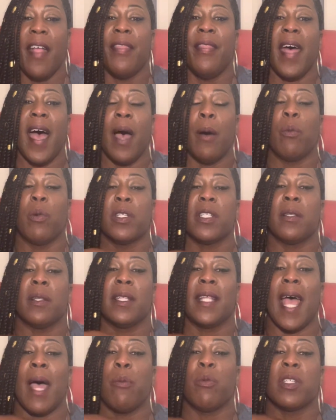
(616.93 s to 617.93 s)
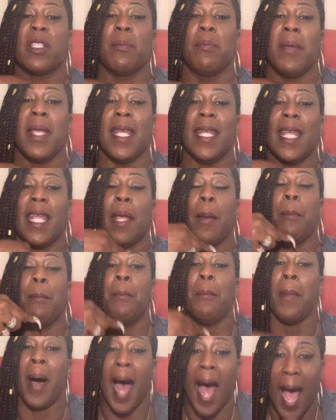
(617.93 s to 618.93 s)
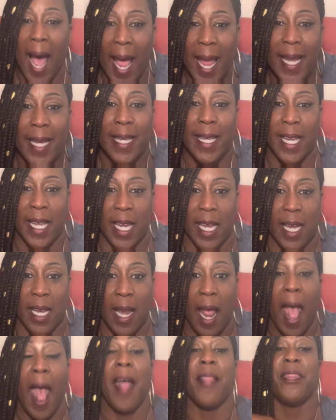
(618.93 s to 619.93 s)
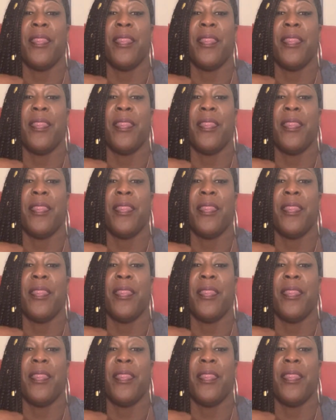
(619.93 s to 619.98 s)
that was meeting my need.